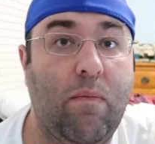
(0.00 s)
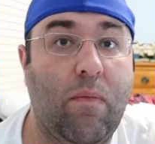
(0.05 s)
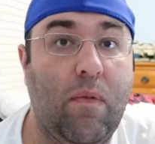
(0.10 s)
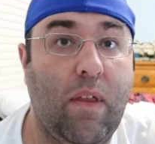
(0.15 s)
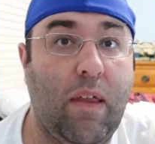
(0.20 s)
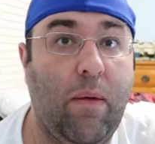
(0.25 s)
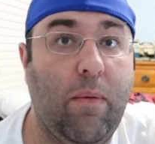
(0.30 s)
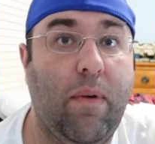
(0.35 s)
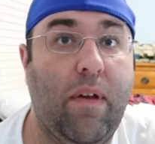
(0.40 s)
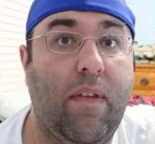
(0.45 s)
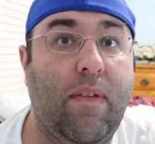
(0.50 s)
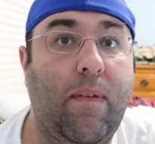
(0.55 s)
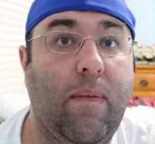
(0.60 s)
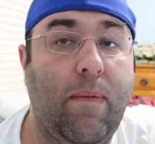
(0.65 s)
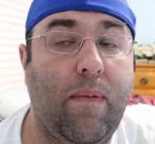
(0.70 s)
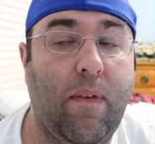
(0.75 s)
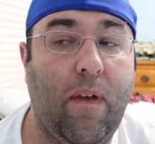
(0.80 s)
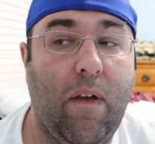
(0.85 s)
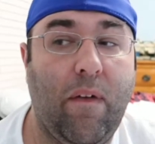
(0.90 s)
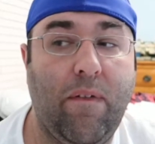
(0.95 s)
he went as
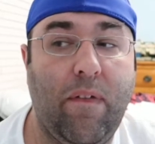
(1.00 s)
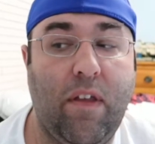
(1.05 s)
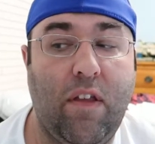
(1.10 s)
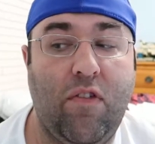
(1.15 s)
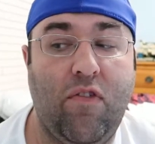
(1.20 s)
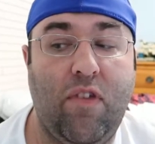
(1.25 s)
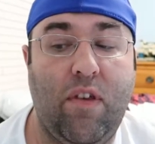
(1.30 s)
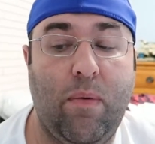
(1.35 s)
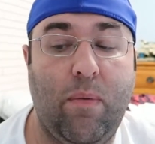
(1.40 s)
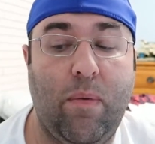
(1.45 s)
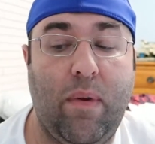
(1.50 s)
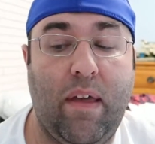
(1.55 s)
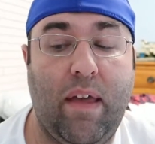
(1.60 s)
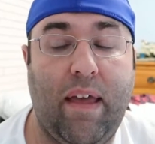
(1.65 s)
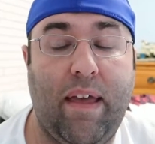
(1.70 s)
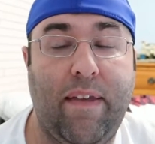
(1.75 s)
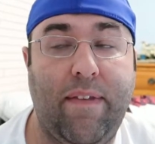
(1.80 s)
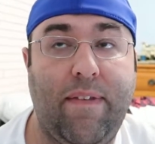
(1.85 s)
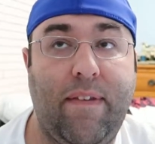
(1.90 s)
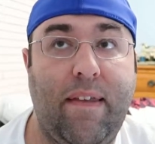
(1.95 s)
himself and she went
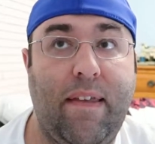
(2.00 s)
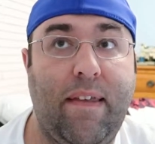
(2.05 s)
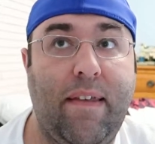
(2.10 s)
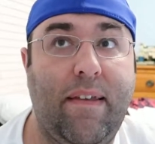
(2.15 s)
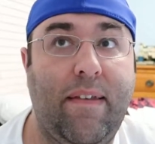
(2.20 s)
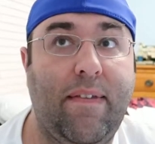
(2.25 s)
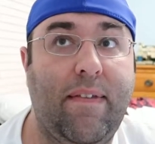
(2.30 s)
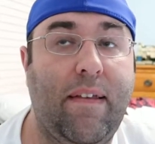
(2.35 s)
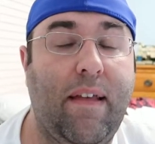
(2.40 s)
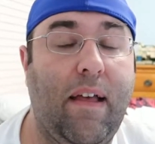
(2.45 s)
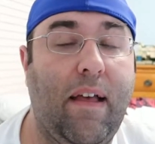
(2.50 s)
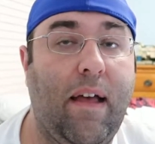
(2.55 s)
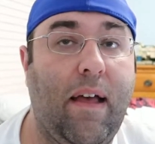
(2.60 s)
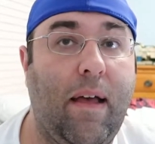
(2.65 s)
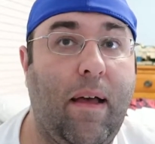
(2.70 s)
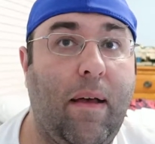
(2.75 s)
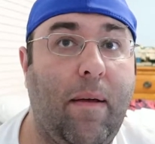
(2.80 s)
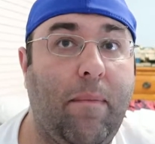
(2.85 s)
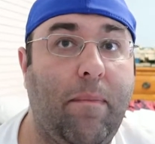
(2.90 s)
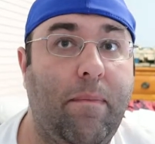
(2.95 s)
as his
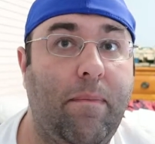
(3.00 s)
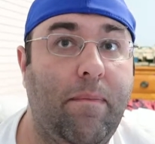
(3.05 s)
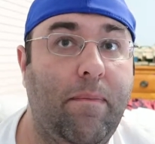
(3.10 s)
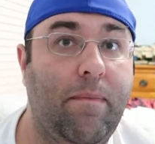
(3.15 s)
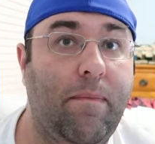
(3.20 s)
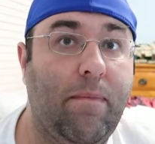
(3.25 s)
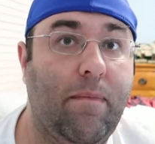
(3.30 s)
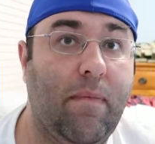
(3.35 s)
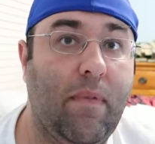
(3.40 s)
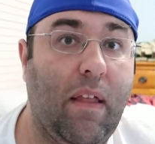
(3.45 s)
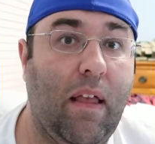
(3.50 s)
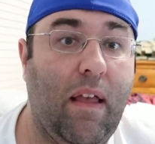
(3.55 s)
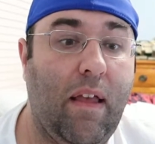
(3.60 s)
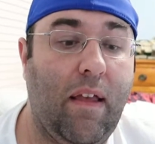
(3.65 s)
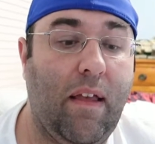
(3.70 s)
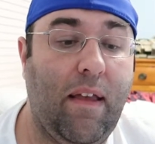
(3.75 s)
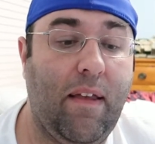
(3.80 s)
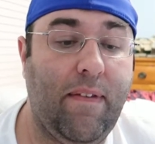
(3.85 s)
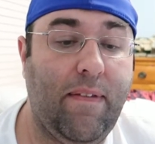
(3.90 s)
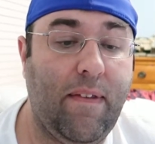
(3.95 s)
um,
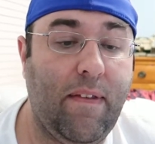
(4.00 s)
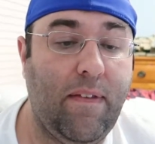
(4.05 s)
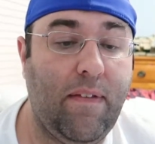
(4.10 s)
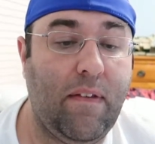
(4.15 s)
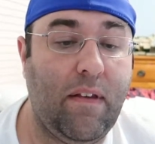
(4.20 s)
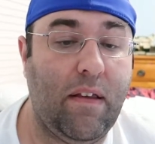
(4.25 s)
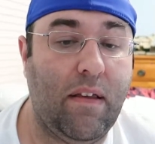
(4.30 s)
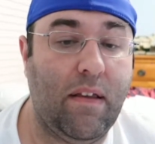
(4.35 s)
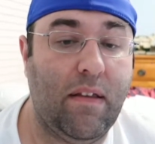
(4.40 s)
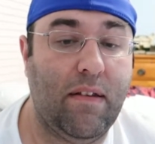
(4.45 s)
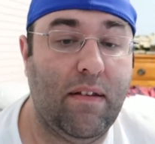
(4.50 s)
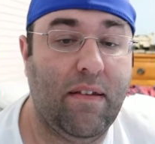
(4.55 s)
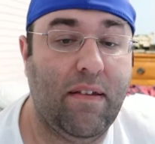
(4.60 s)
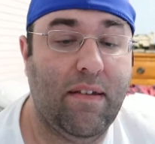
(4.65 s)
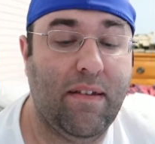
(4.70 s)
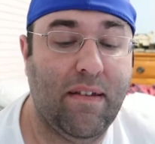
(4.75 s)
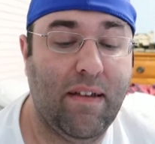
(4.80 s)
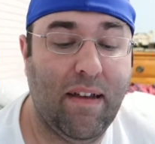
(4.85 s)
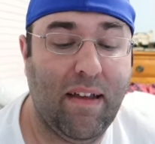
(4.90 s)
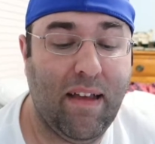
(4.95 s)
assistant.
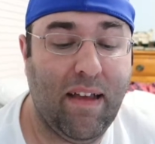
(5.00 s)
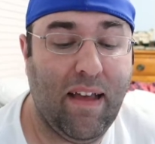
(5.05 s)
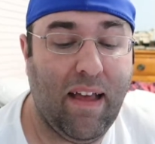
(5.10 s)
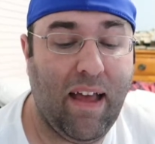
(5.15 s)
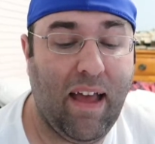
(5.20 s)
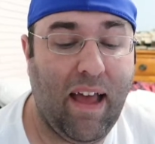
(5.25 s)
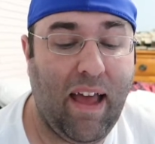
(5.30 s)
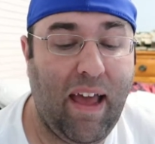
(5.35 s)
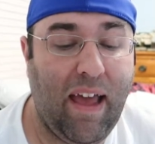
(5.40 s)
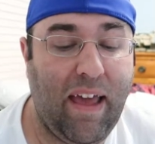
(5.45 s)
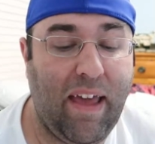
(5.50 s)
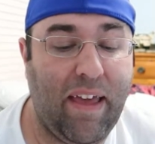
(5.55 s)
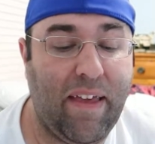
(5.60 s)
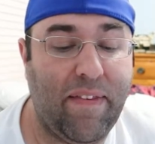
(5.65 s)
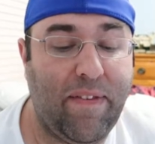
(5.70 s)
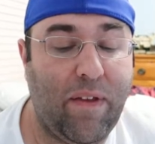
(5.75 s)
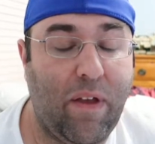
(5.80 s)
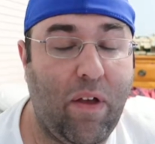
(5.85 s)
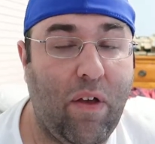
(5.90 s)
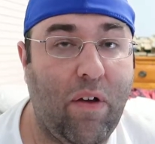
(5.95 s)

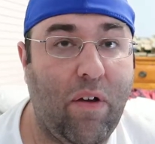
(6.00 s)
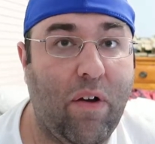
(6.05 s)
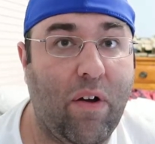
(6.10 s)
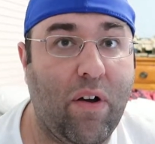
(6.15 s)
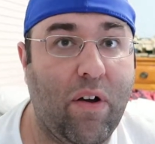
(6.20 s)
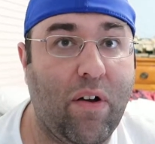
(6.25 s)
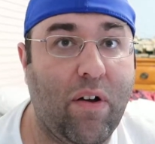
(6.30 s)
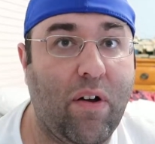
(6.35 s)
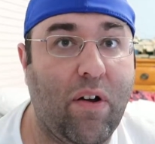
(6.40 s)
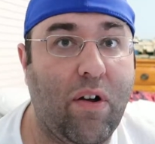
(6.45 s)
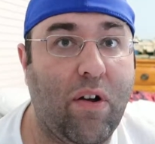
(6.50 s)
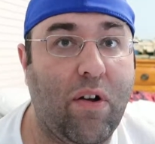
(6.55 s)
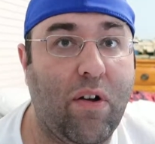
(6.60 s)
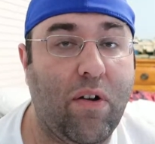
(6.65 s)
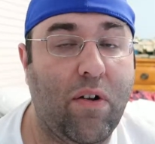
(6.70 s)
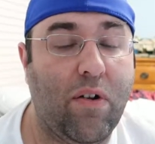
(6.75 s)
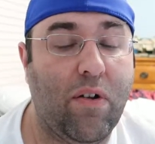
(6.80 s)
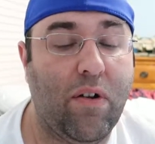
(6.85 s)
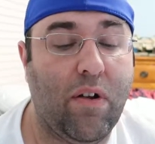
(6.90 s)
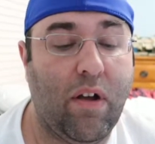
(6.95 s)
And so
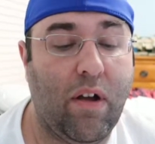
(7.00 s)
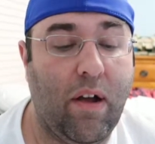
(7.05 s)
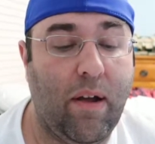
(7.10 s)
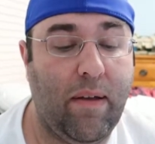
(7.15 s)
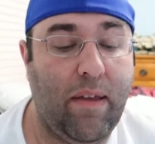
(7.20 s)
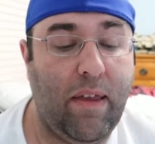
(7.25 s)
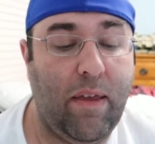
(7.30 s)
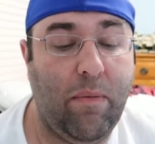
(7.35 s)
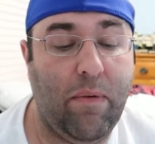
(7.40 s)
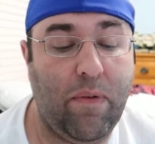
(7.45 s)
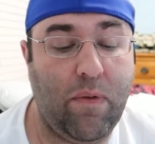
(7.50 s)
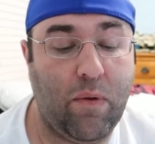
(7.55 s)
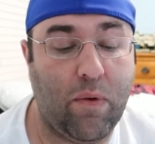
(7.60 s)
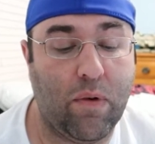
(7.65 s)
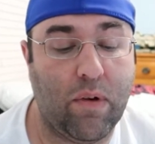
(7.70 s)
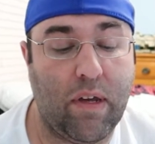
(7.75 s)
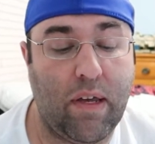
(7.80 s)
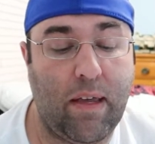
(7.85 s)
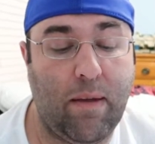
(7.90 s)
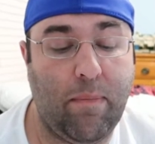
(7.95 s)
her, uh, he was
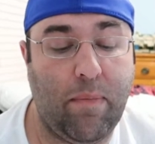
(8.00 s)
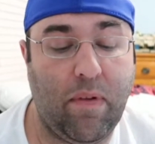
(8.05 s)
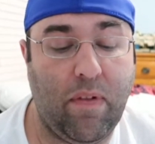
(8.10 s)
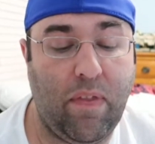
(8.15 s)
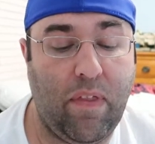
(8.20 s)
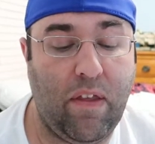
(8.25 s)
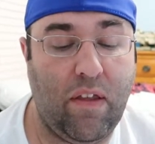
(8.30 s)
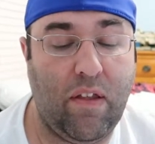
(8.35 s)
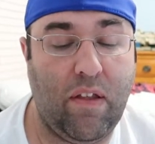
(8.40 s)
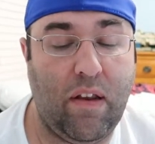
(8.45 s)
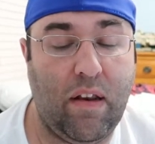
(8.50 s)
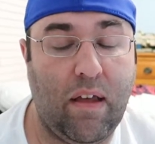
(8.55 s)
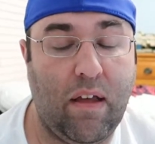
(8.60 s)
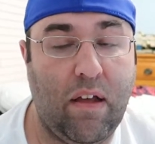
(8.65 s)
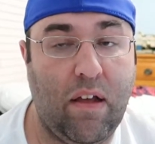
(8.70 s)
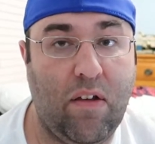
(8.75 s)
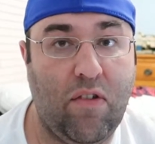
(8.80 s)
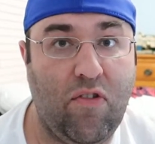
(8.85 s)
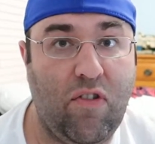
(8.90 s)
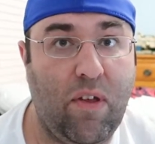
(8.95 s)
green, but then
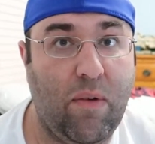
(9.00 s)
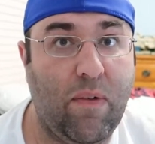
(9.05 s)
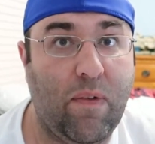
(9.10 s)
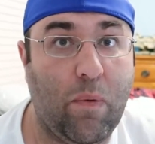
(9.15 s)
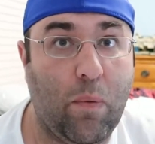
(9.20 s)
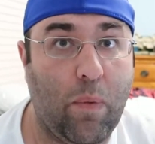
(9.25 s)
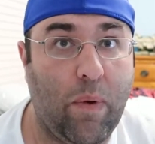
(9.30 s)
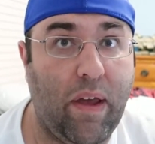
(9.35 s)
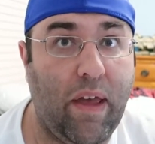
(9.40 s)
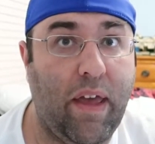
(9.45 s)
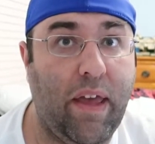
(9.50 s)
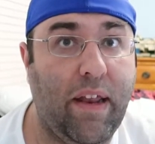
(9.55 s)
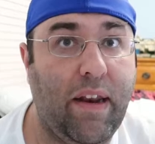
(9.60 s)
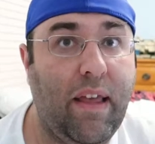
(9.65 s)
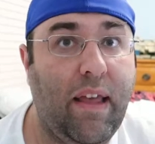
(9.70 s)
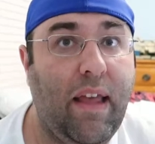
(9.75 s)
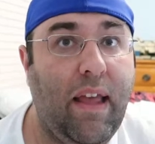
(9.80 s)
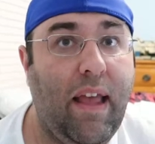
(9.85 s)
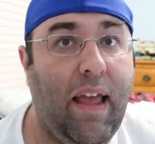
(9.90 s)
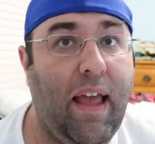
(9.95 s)
uh, she was
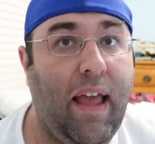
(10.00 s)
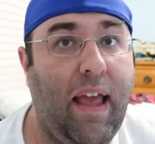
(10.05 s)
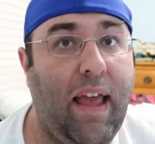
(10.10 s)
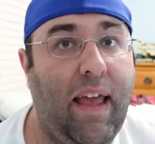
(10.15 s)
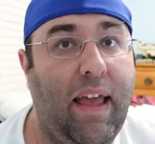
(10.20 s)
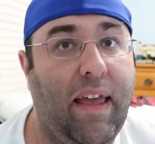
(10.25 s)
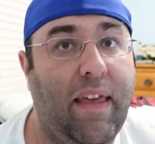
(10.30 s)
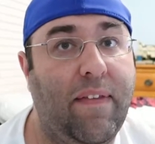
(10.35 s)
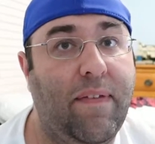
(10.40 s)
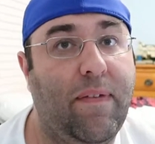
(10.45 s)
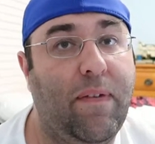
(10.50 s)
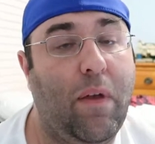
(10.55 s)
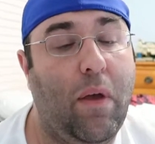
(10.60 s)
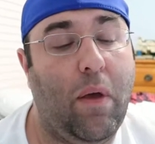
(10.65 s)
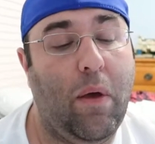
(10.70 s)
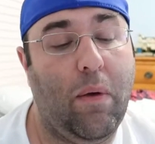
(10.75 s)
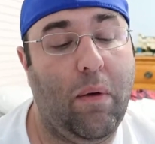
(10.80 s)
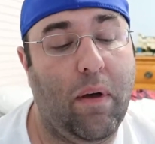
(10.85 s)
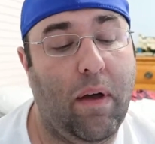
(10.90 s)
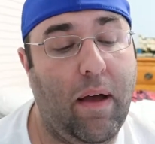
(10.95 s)
red. And
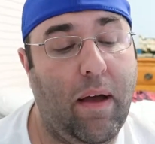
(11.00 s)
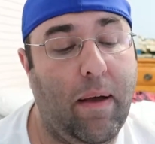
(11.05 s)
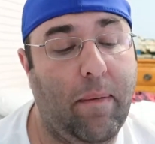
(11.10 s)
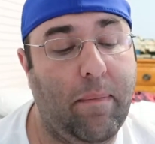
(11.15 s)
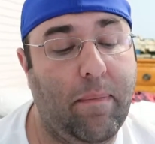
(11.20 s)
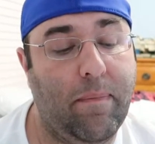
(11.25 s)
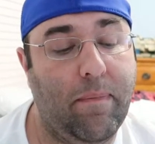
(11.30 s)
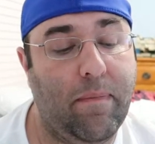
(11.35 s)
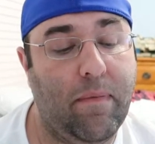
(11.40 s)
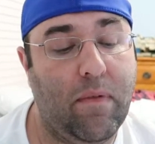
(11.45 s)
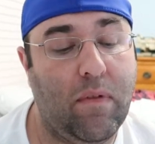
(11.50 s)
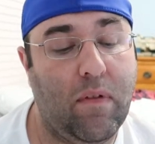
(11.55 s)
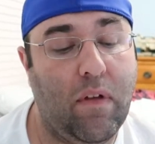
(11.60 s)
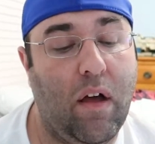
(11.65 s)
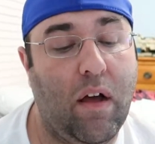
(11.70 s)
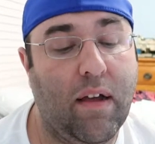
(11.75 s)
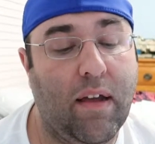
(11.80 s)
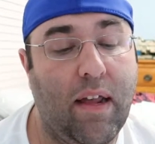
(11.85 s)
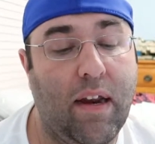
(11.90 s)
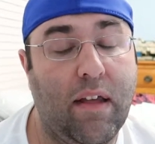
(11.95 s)
so um,
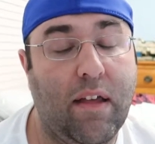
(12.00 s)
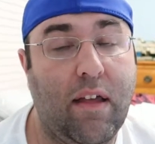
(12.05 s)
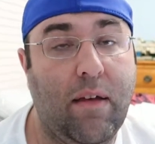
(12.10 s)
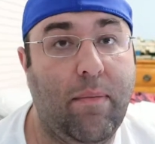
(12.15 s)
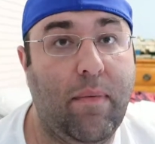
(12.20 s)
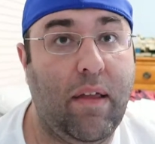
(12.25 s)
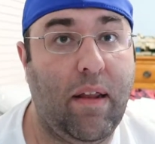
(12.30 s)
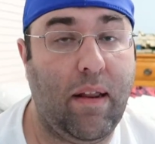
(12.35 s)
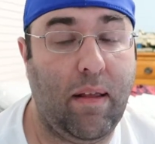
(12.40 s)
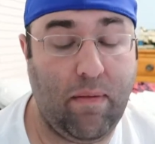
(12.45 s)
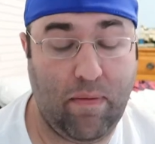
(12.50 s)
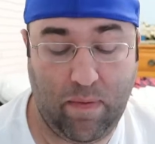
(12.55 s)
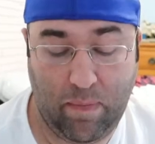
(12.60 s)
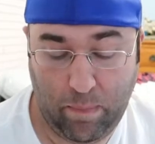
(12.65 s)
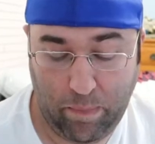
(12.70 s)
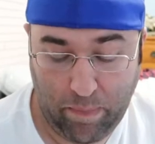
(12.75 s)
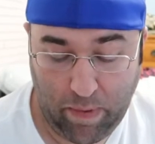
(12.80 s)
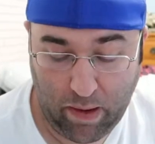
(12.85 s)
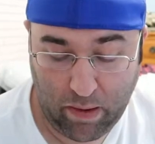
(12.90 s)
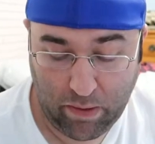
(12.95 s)
Hawke had to come in and
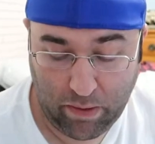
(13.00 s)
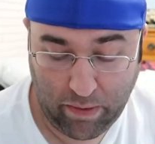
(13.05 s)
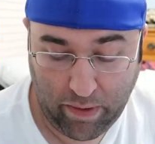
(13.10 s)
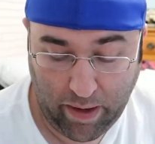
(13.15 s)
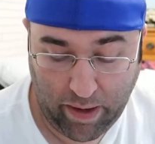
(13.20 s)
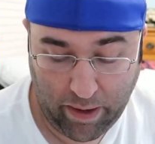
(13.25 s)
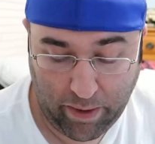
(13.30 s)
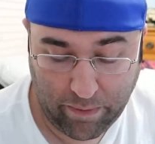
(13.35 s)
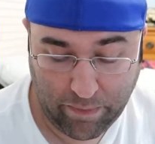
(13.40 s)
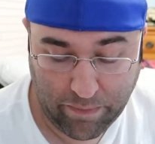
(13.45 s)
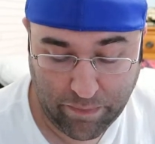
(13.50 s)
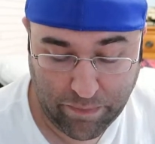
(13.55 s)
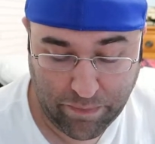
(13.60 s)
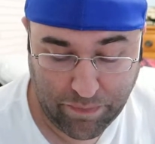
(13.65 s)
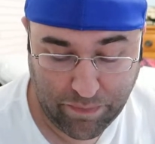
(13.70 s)
build her out.